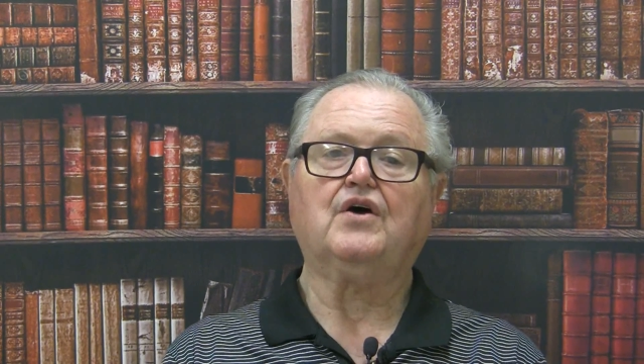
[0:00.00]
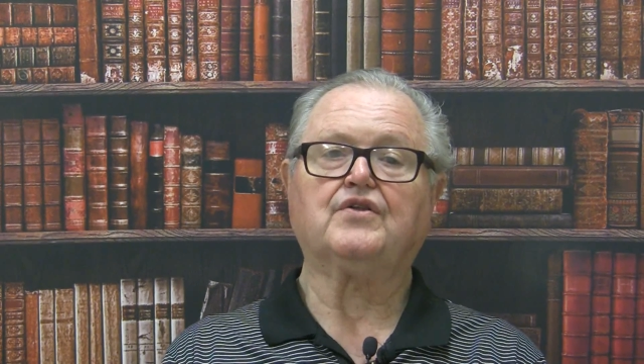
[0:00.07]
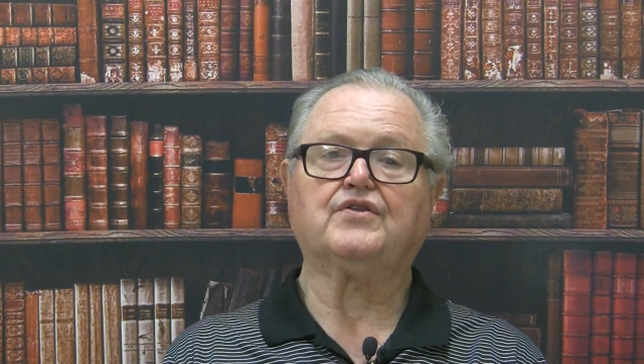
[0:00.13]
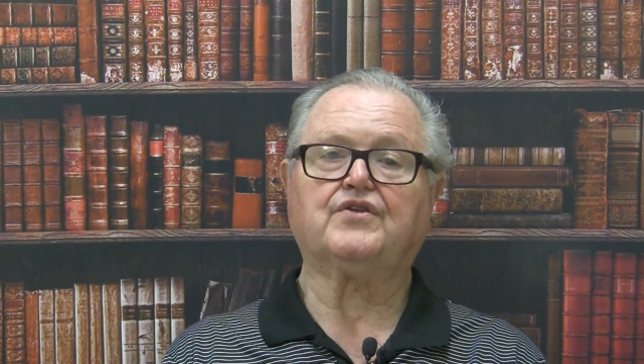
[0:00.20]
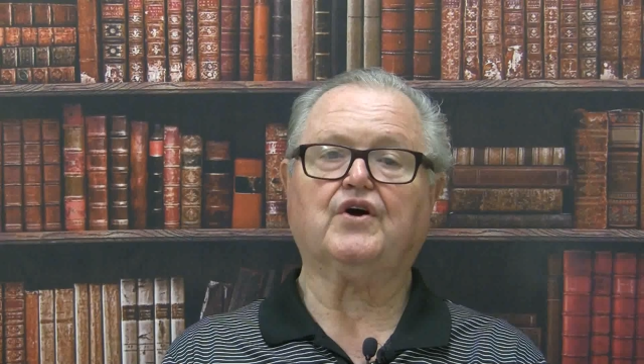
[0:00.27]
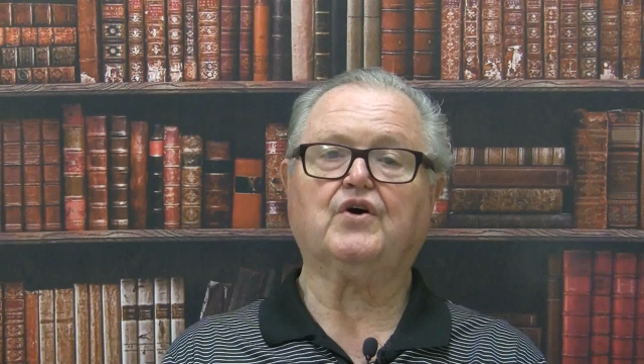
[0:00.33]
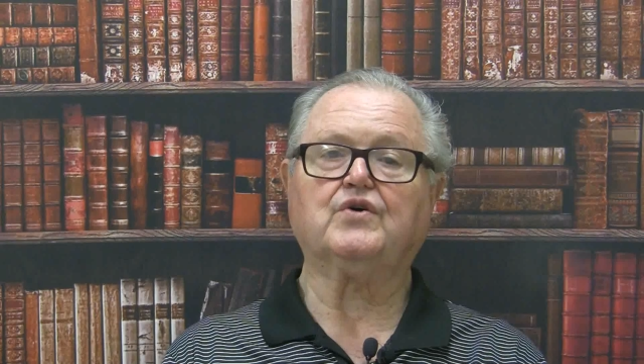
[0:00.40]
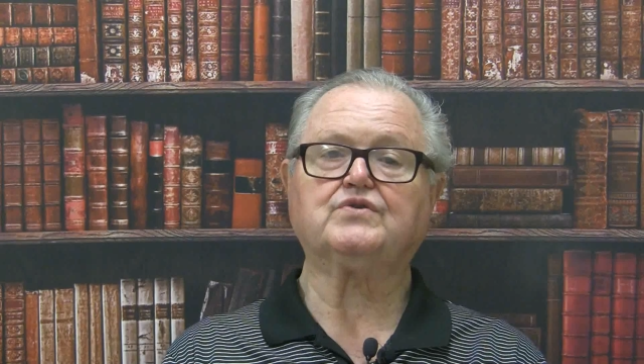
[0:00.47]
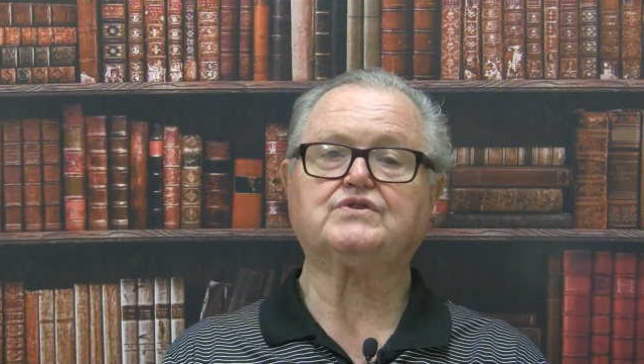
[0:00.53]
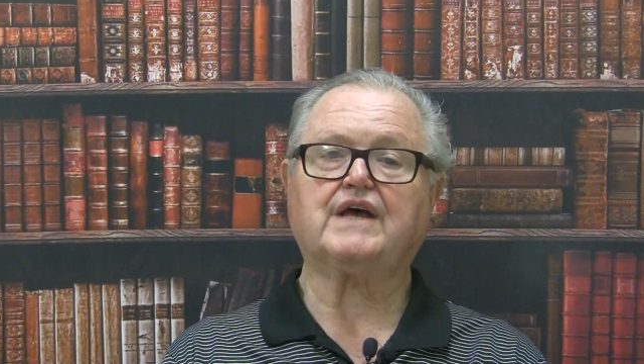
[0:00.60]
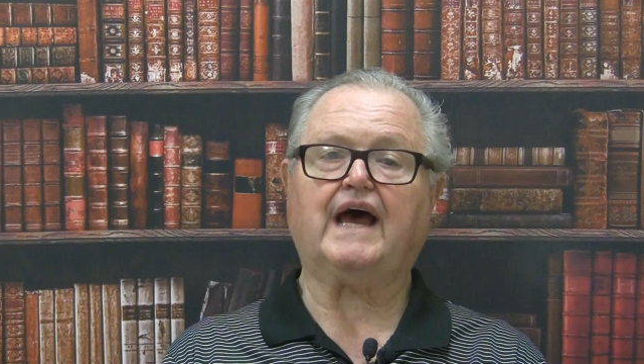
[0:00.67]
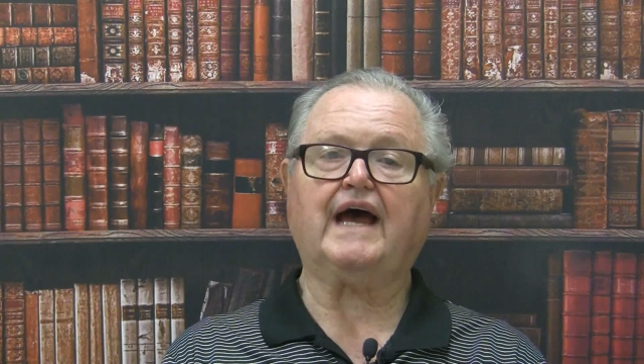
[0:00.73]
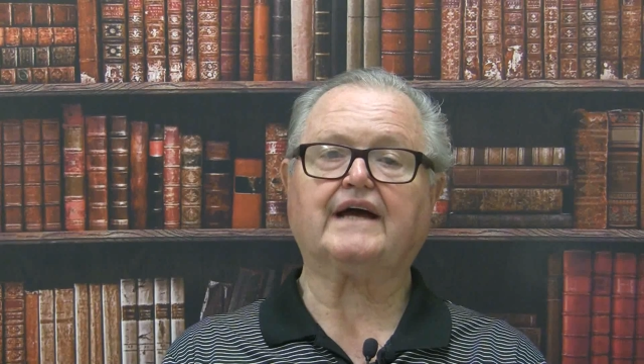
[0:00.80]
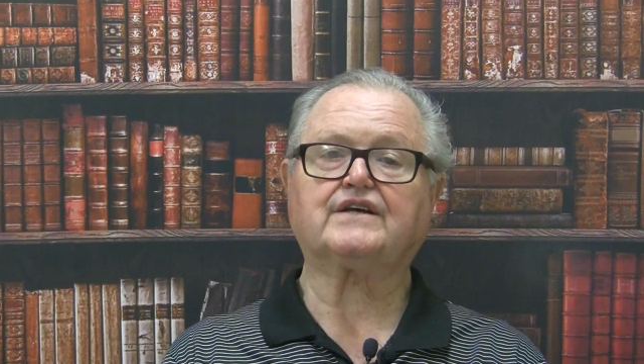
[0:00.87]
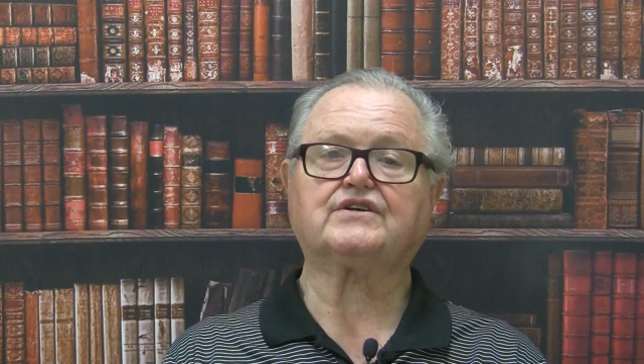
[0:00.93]
Those
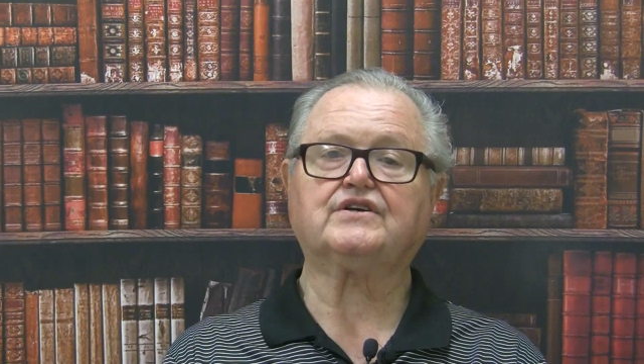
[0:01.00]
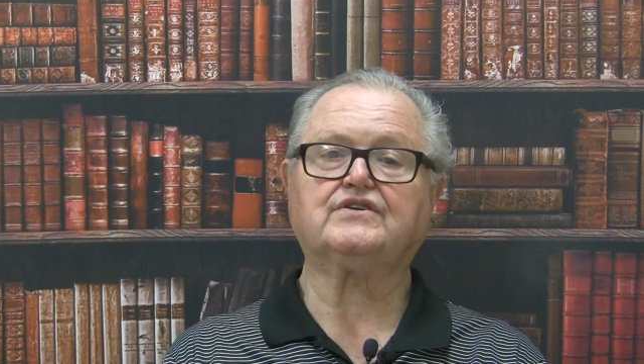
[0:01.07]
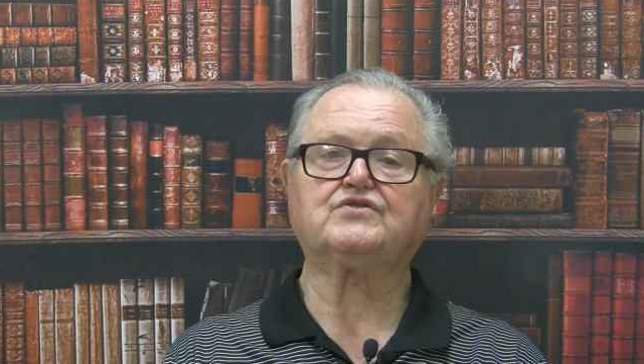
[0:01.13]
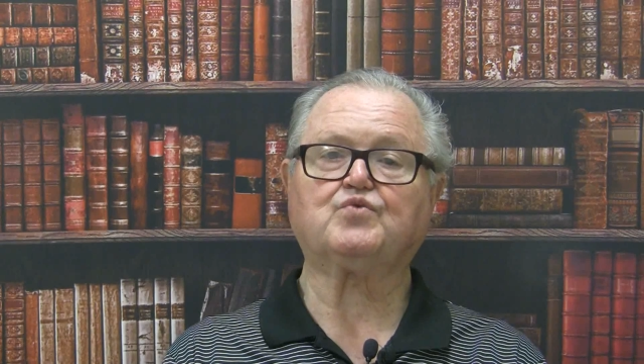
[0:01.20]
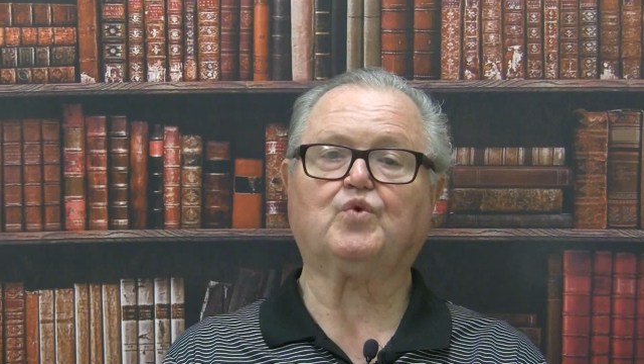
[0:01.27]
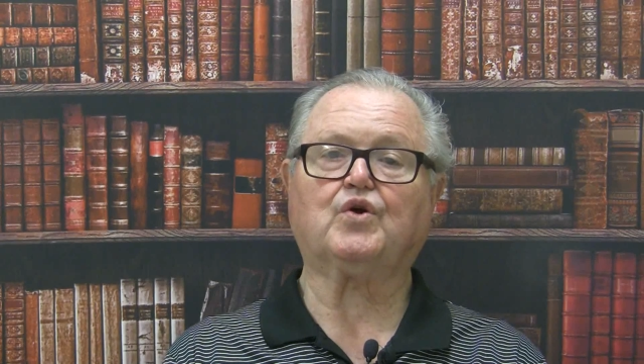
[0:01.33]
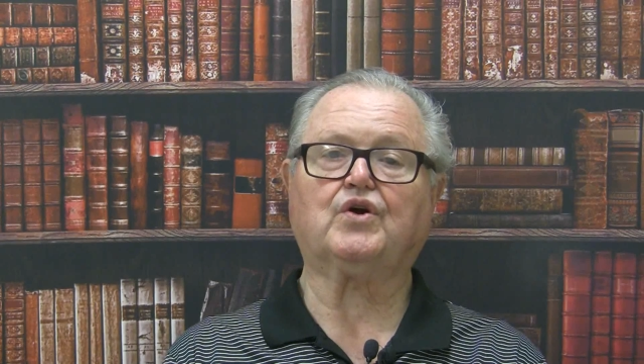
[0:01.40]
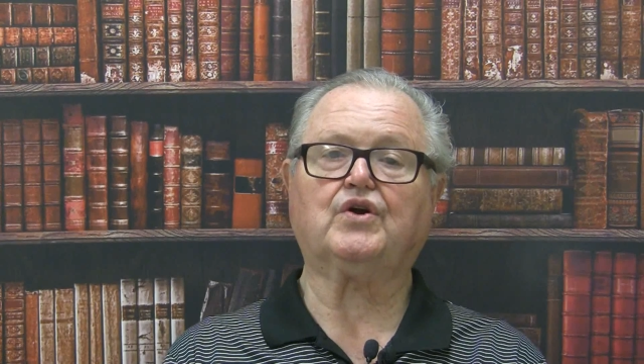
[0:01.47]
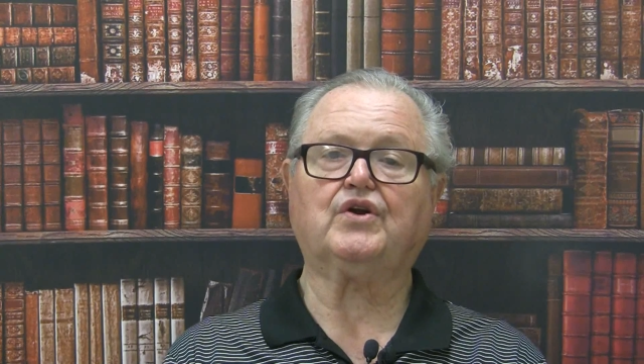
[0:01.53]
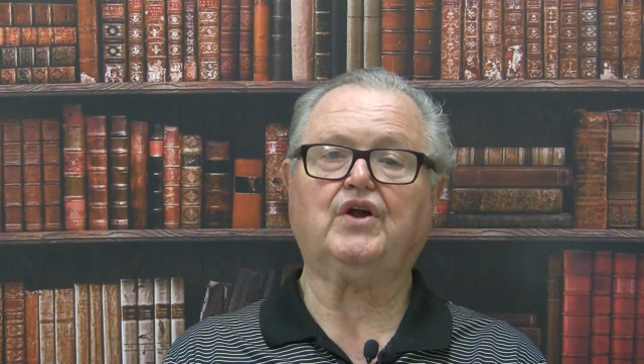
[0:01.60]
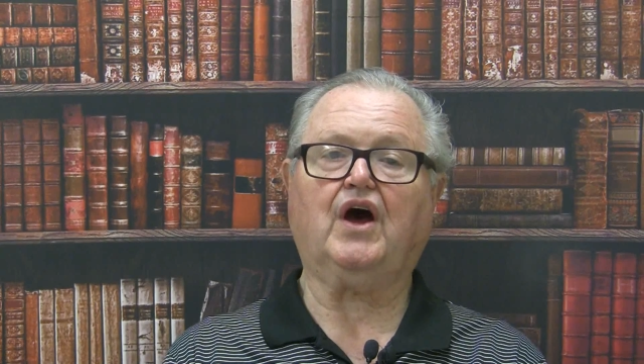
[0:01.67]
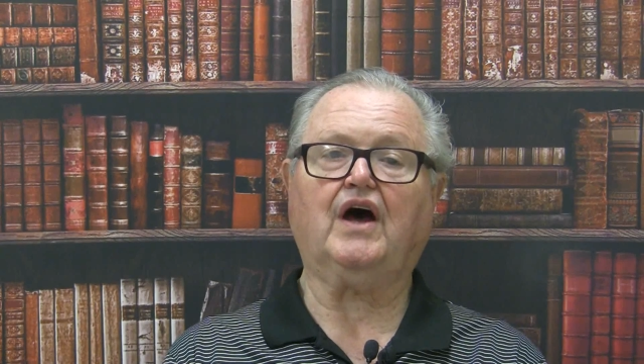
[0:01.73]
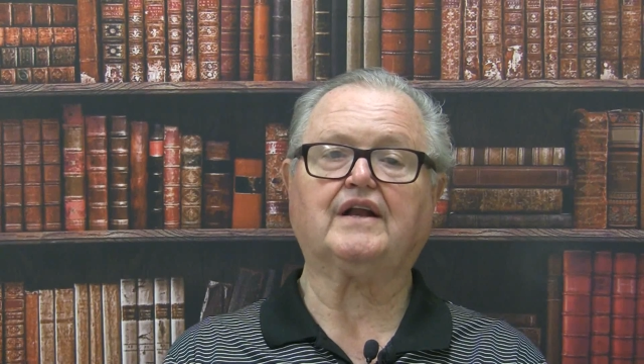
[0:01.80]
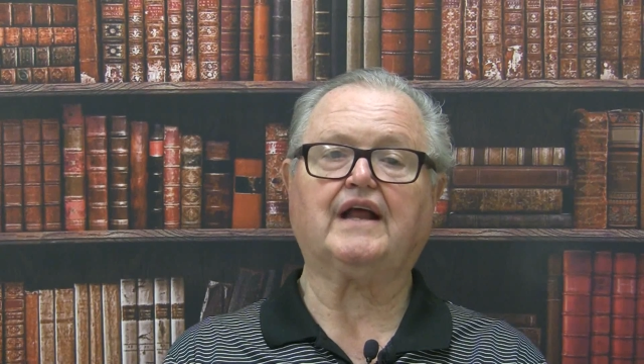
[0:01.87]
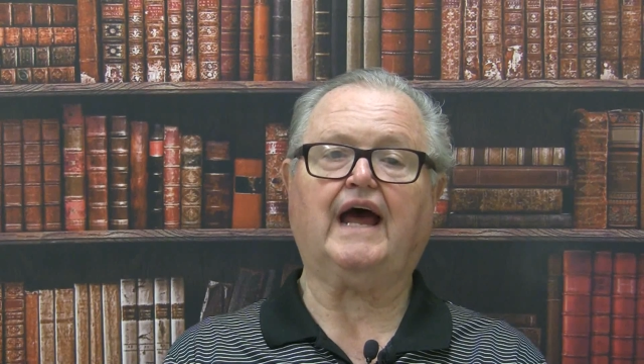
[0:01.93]
actions were
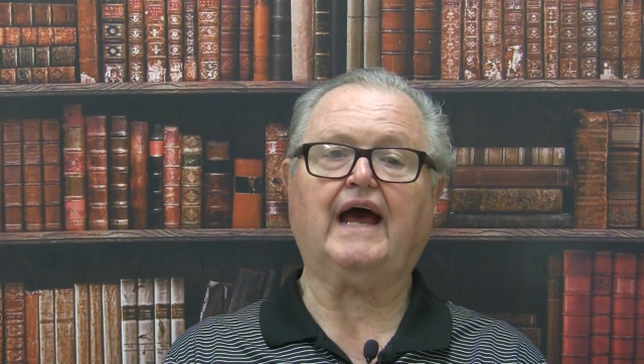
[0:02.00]
not